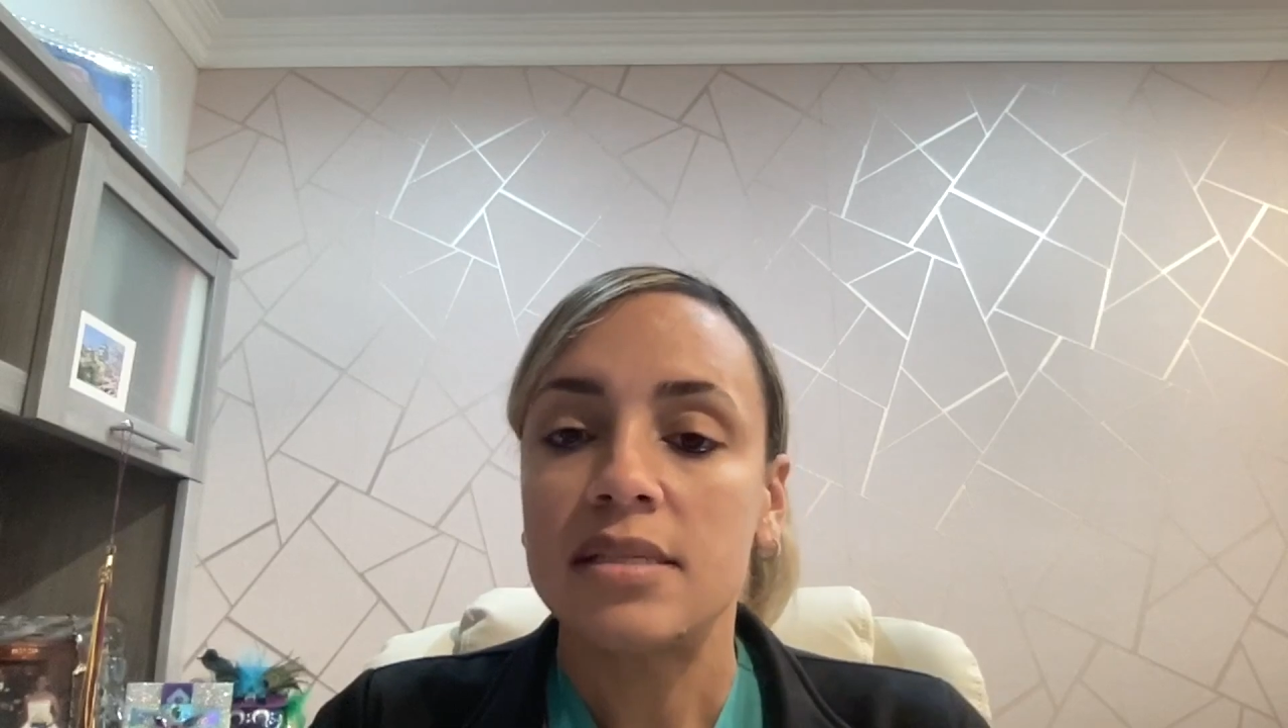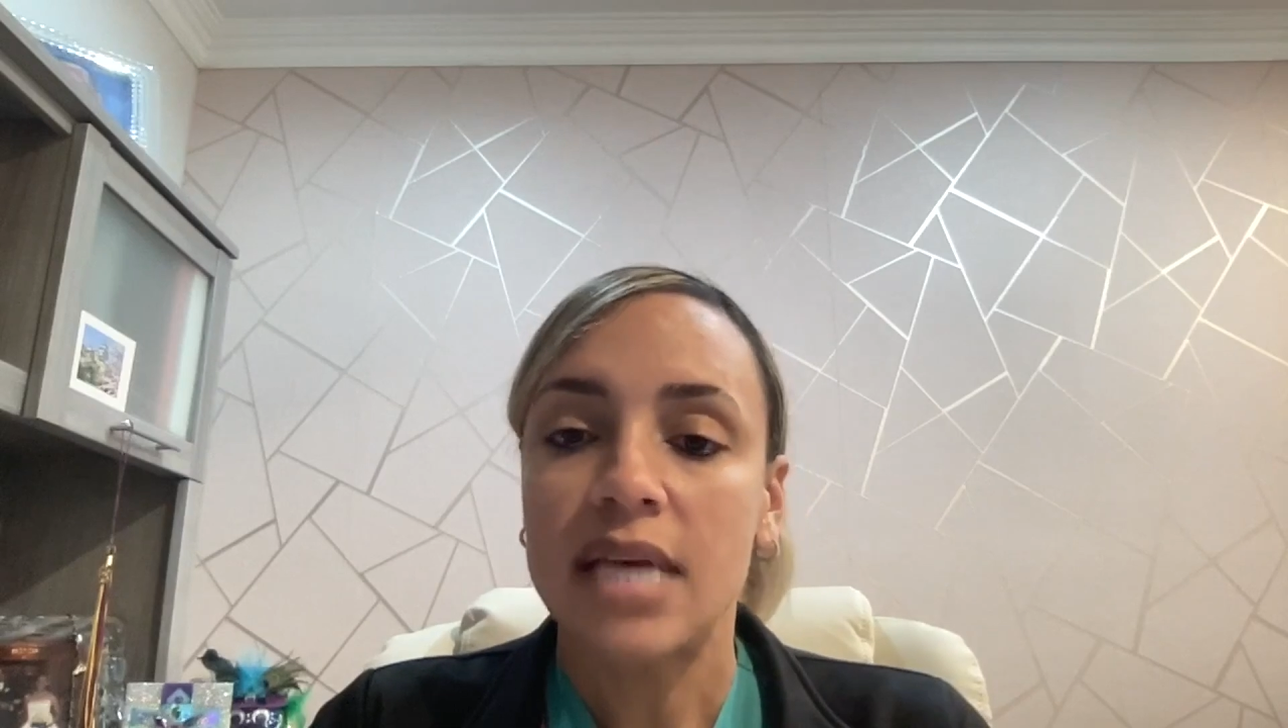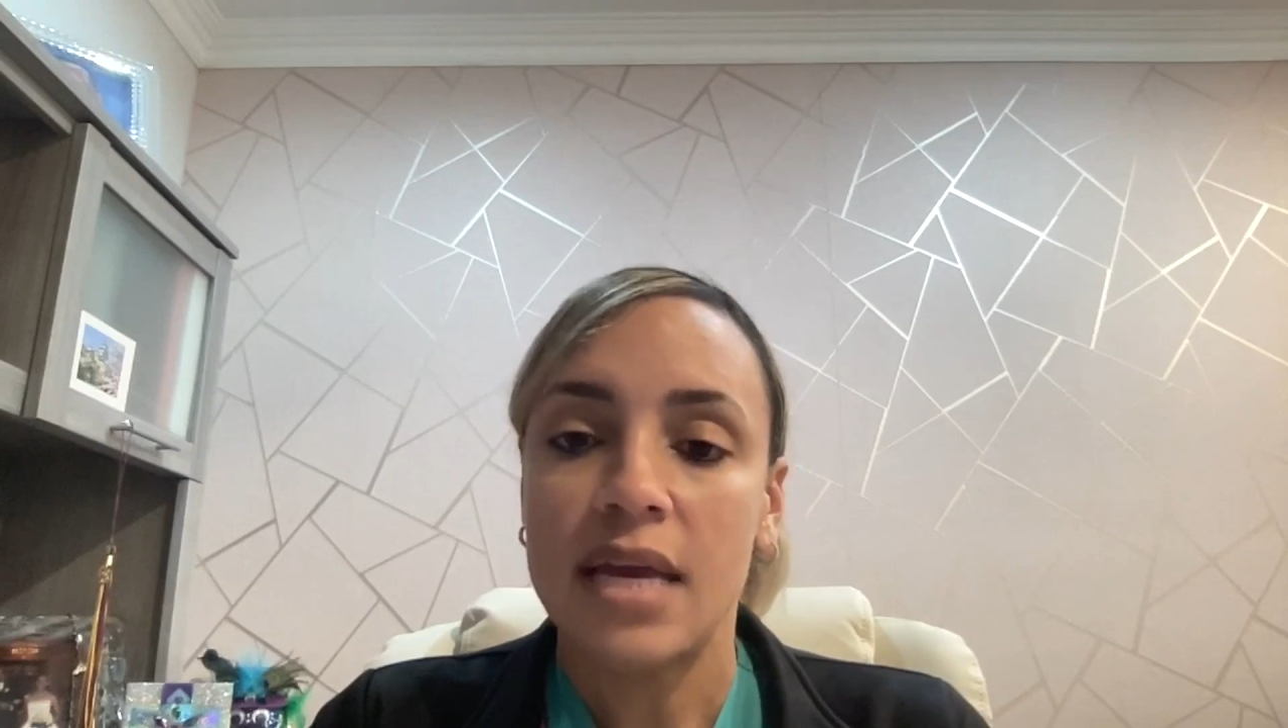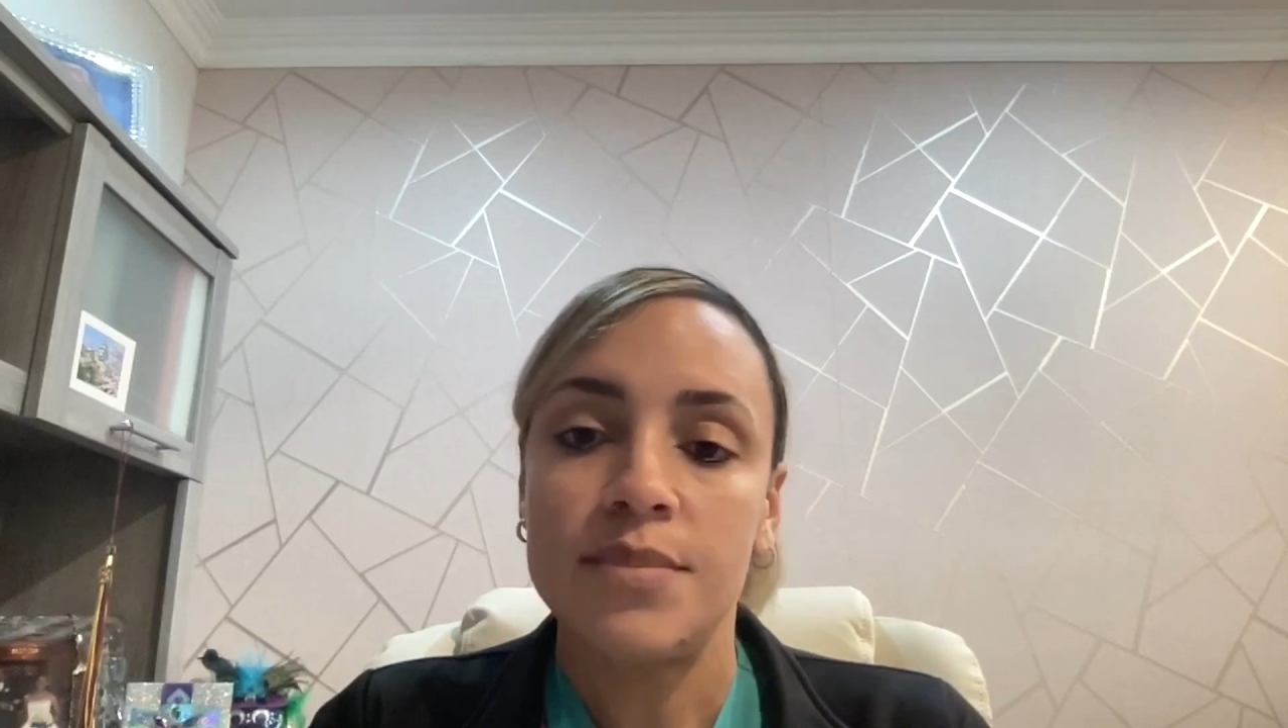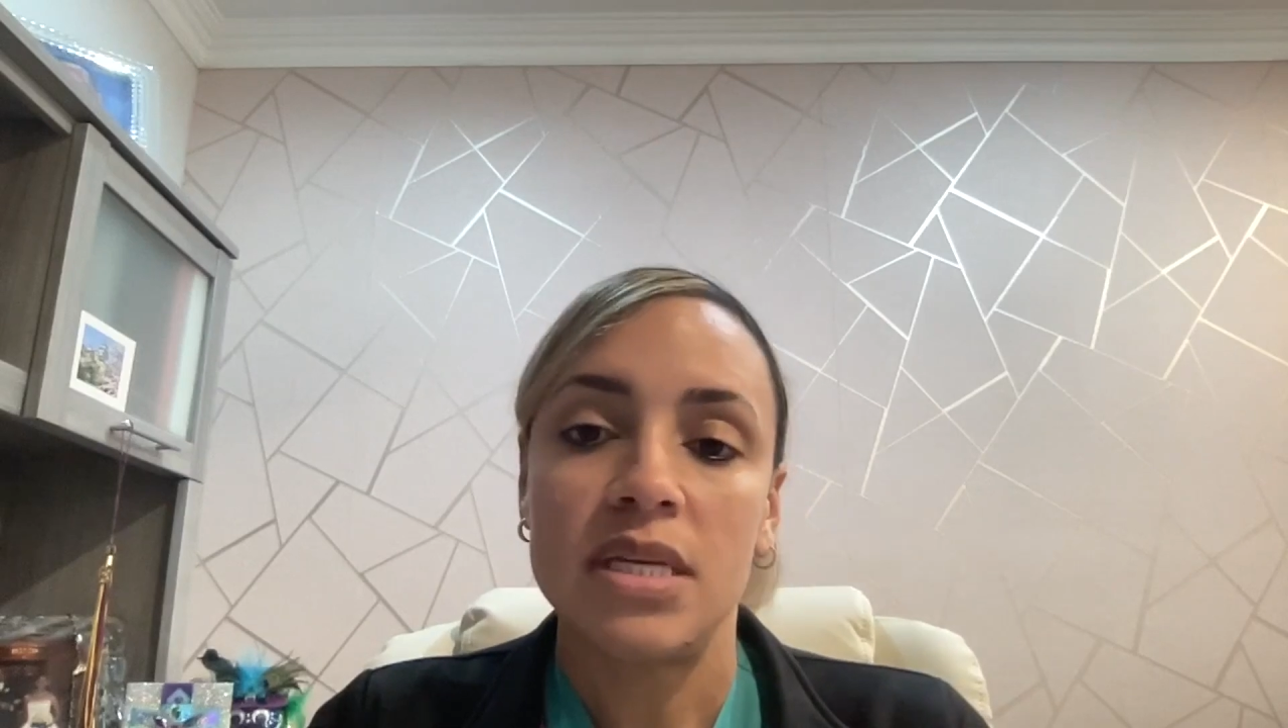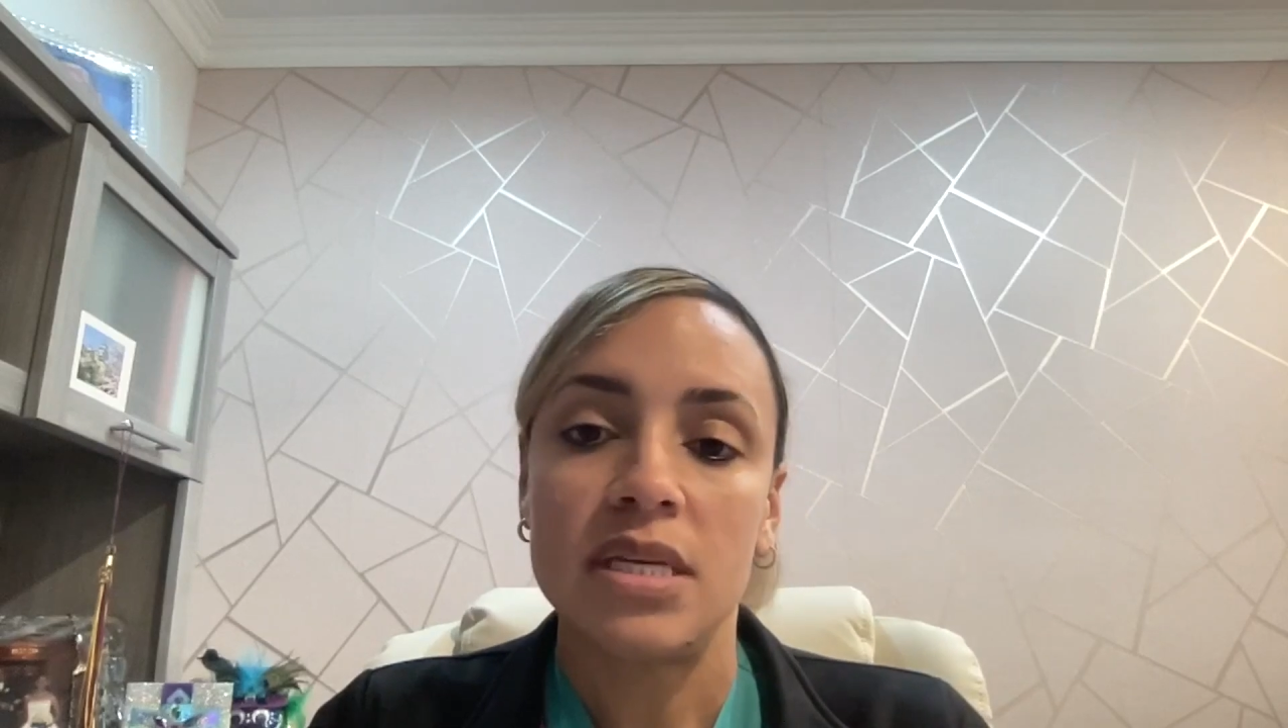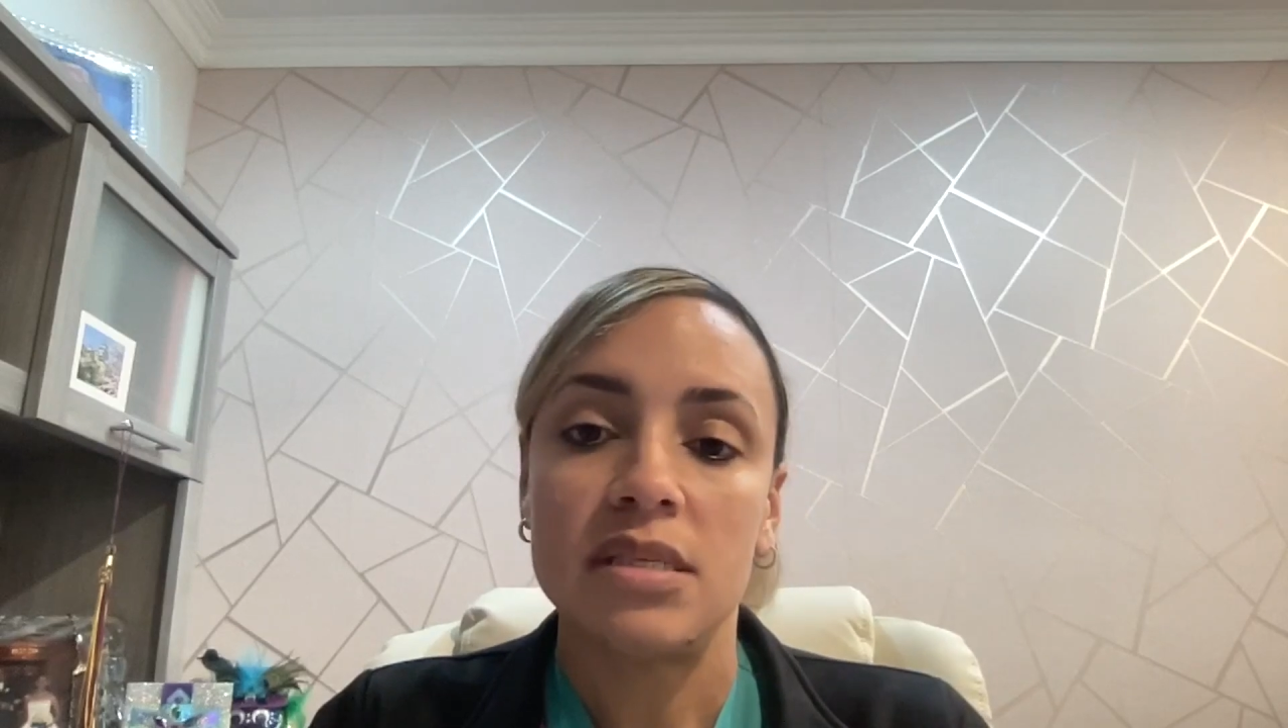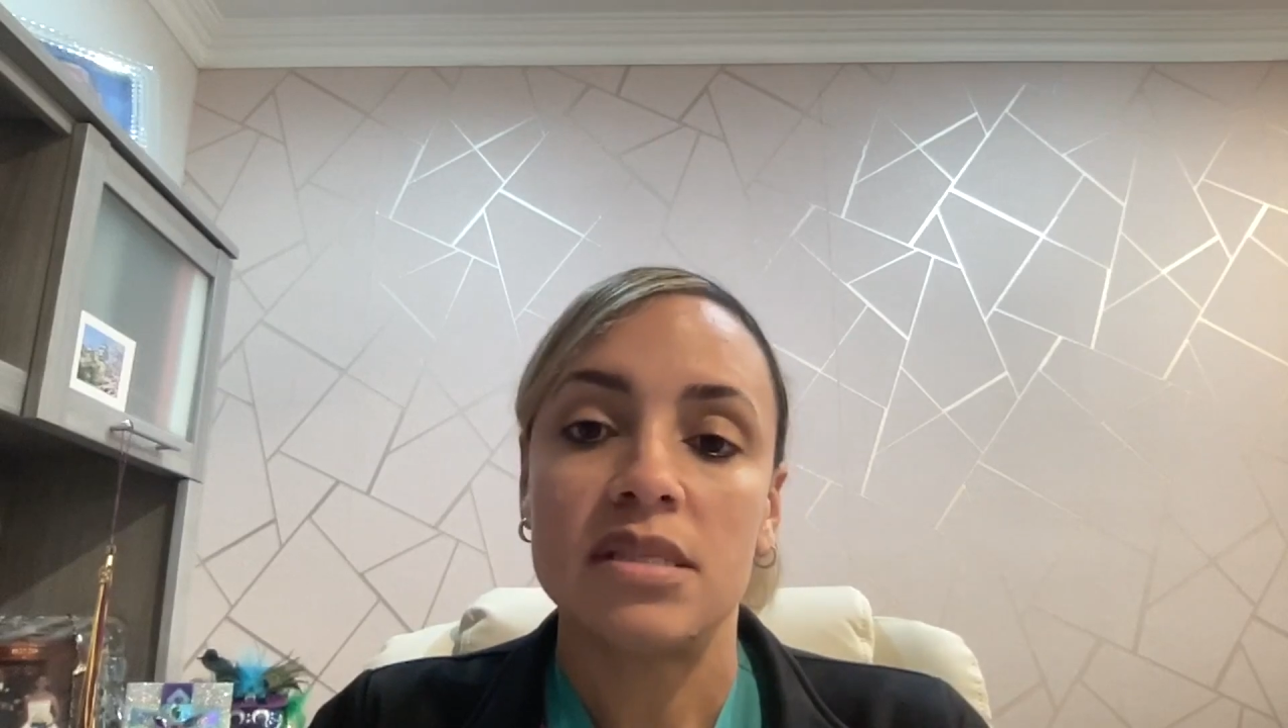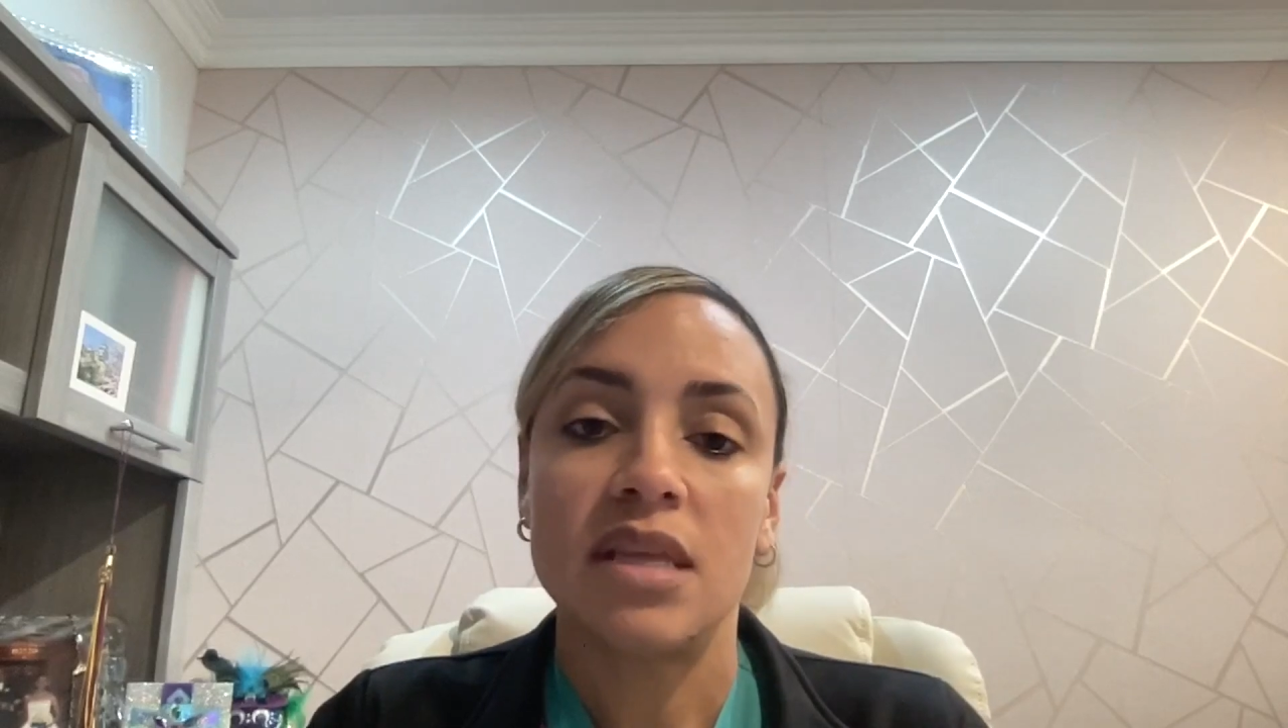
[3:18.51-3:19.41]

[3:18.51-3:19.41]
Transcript: diabetes